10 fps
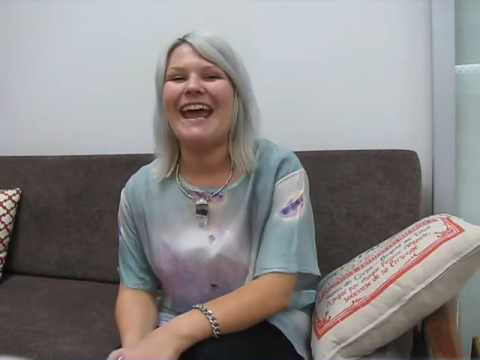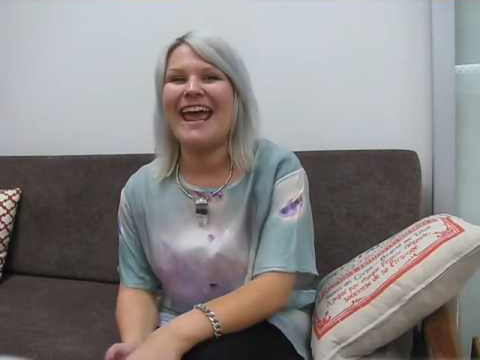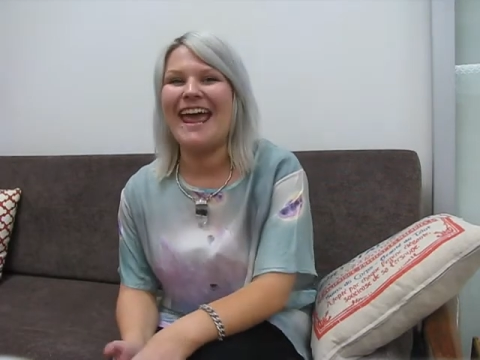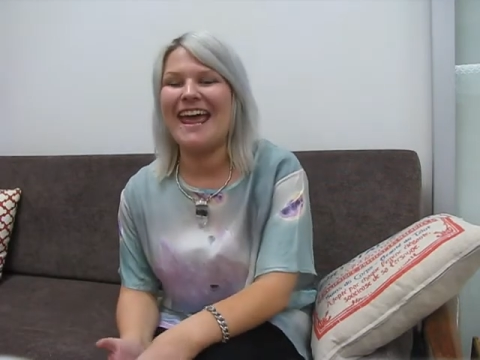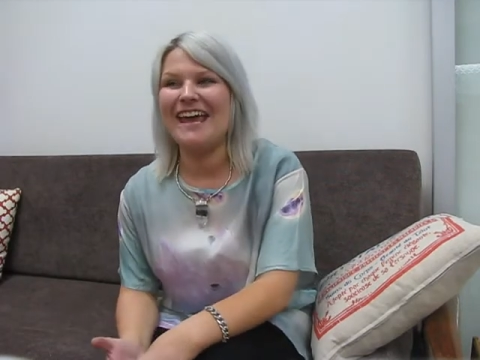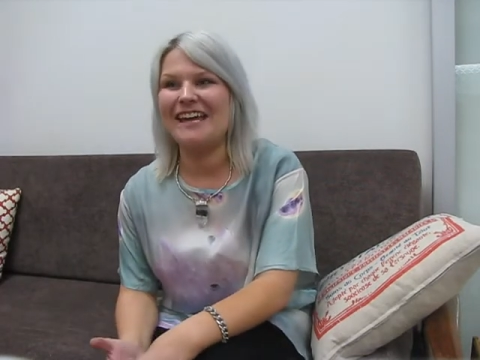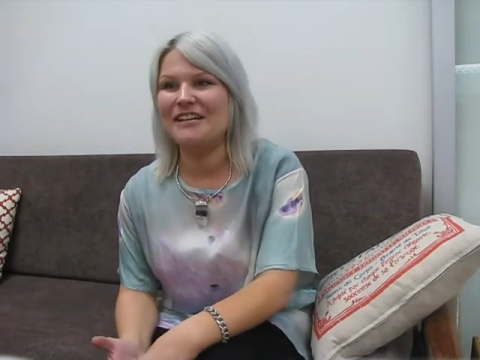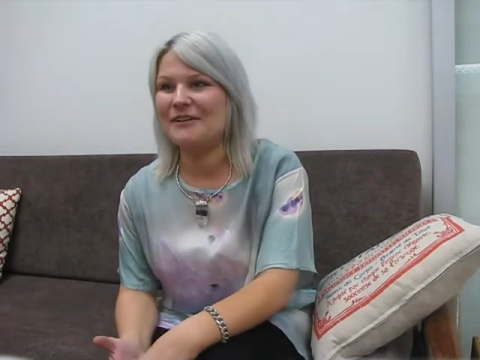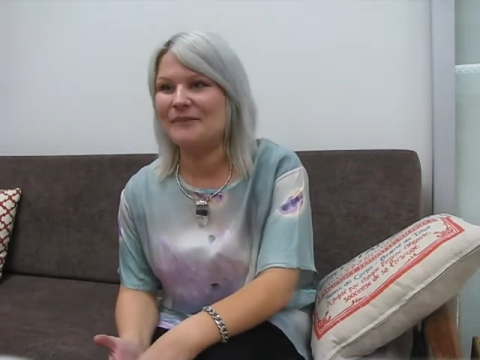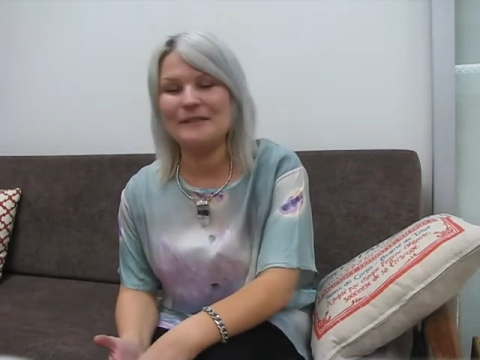
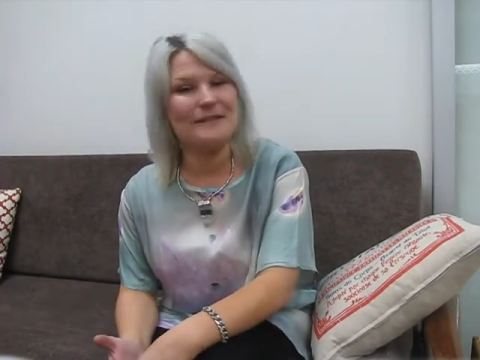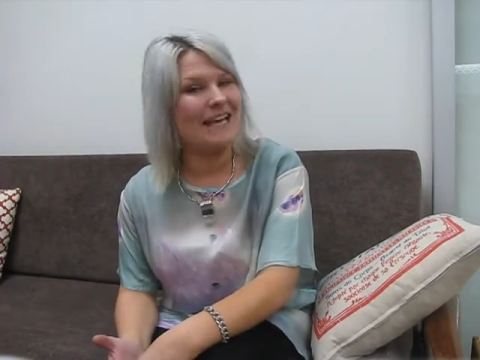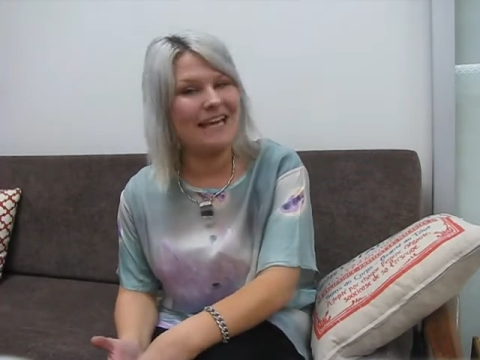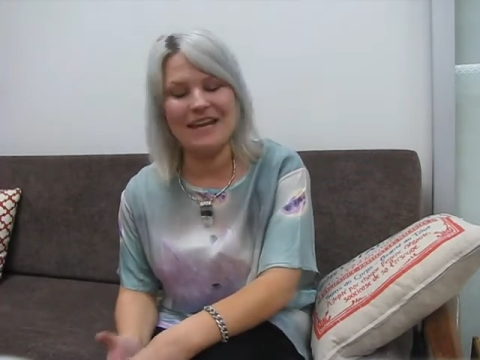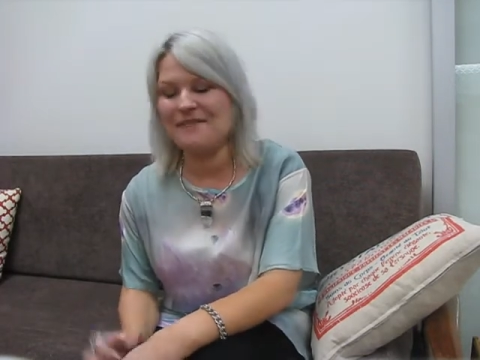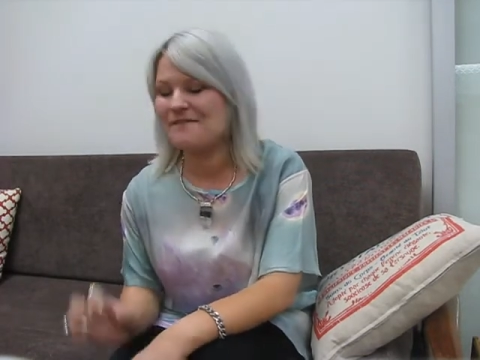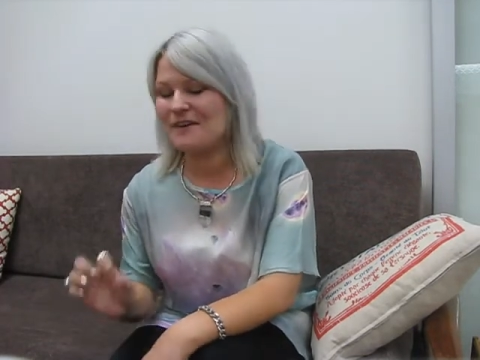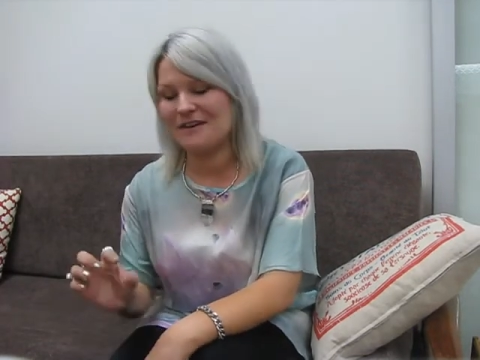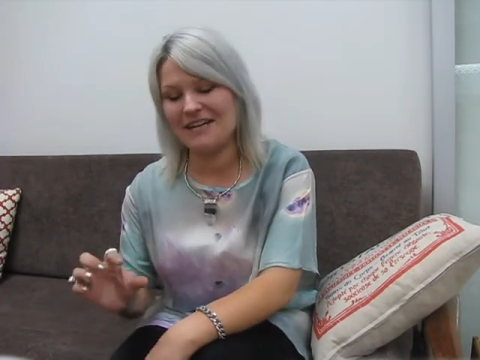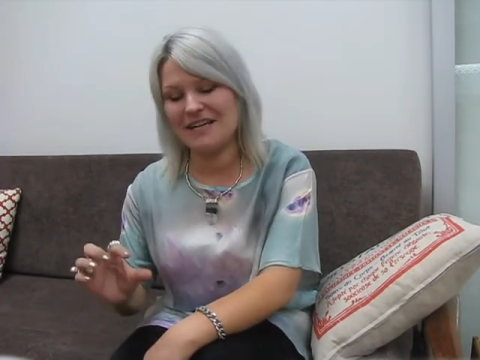And it was a
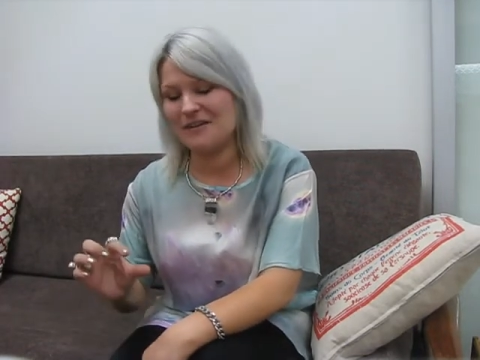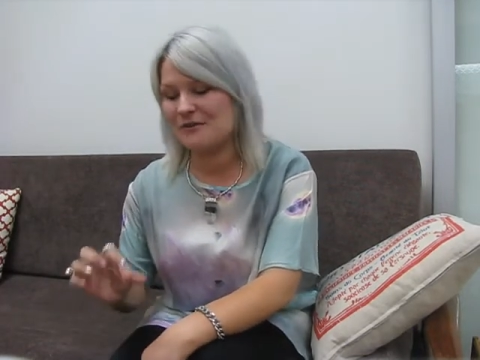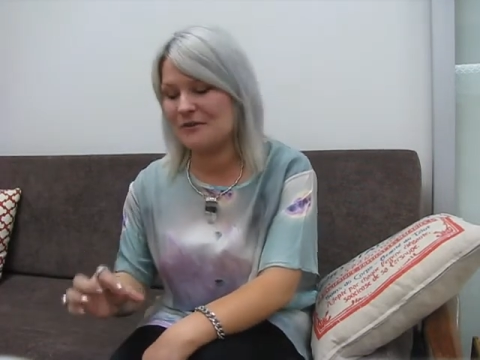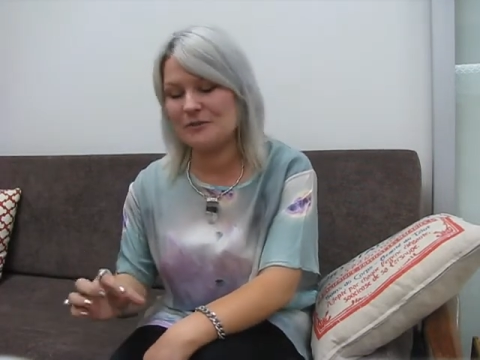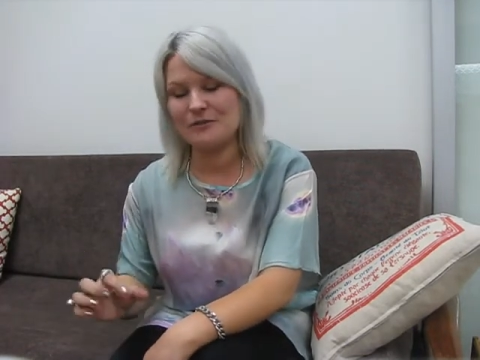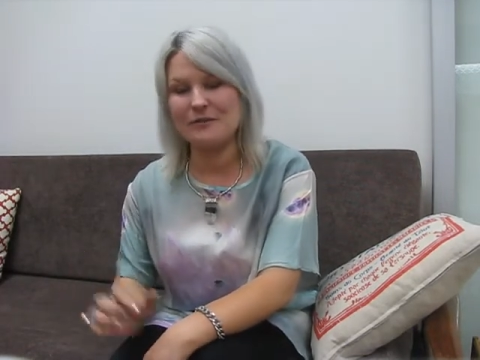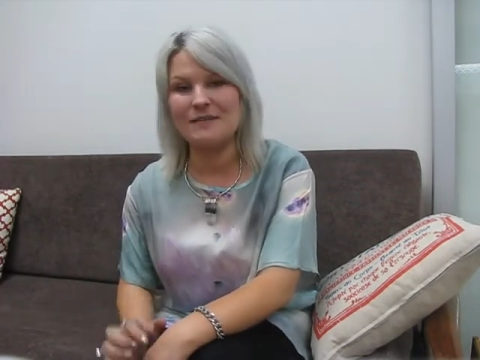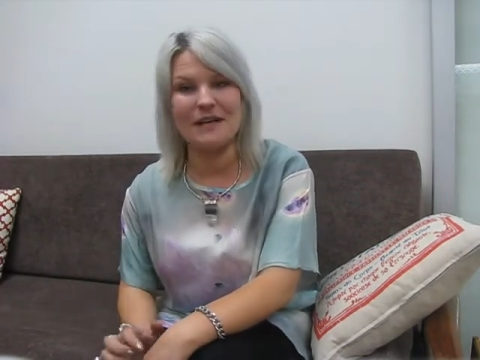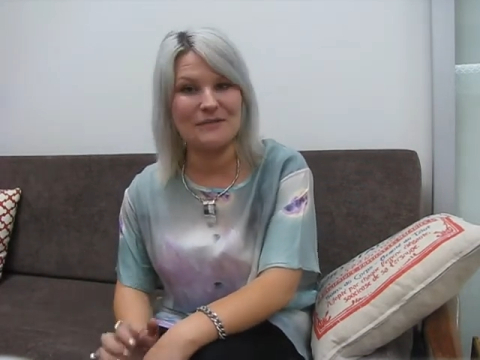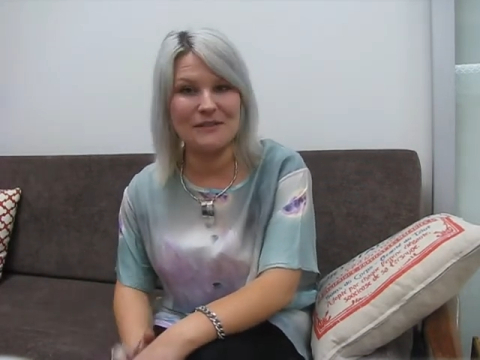very
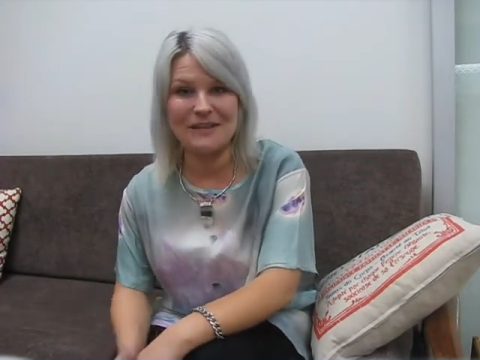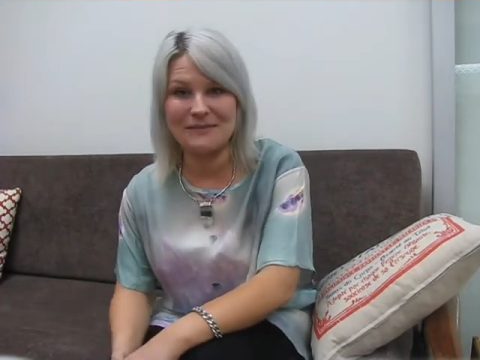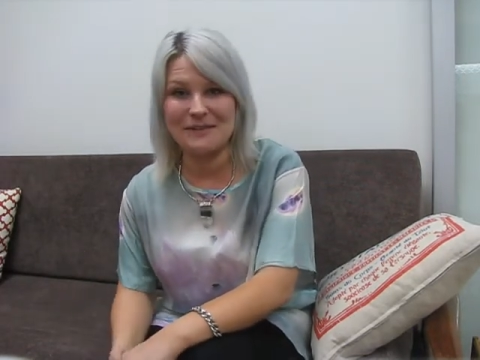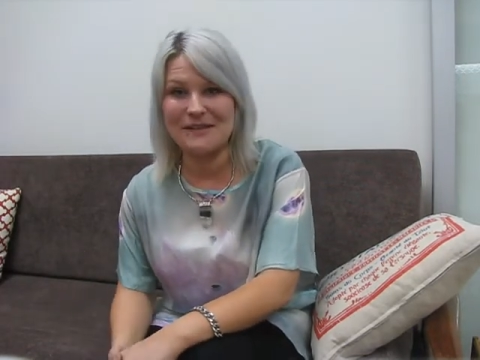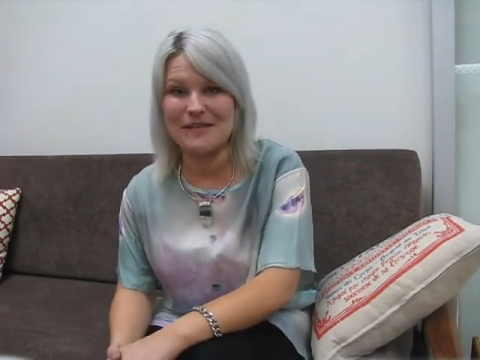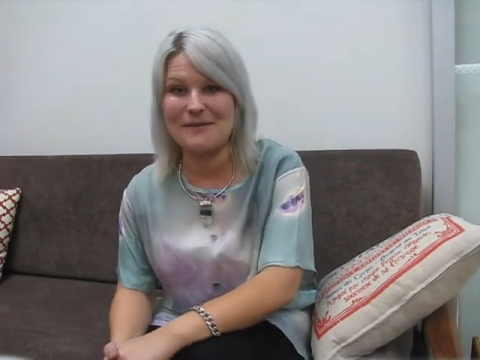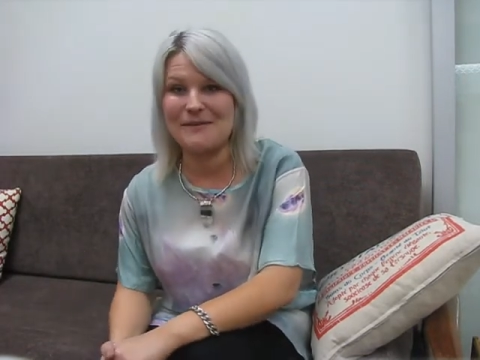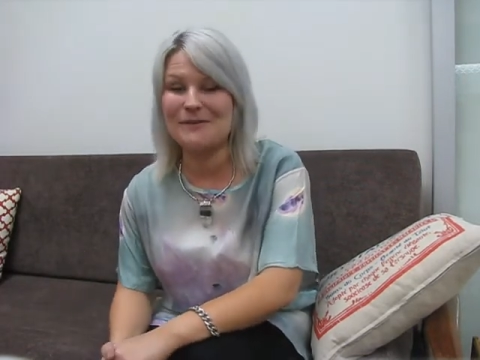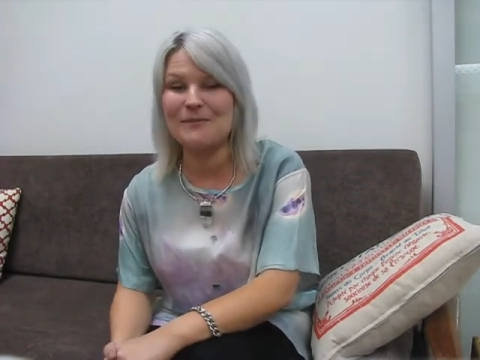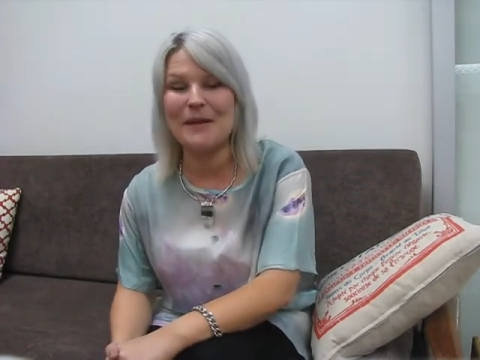nondescript advertisement in the
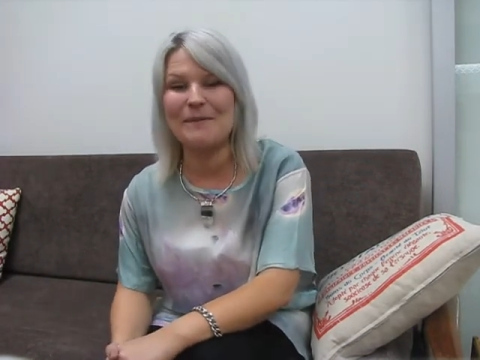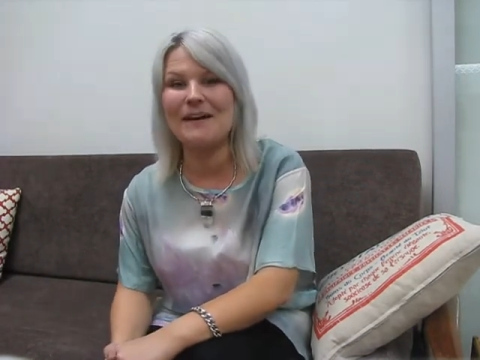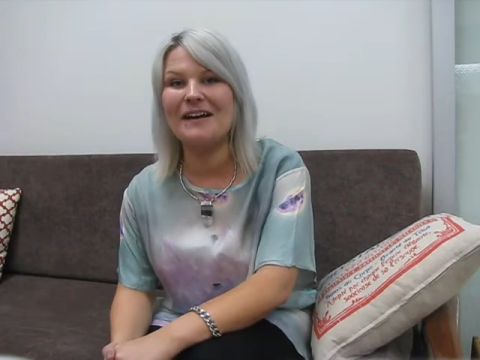newspaper,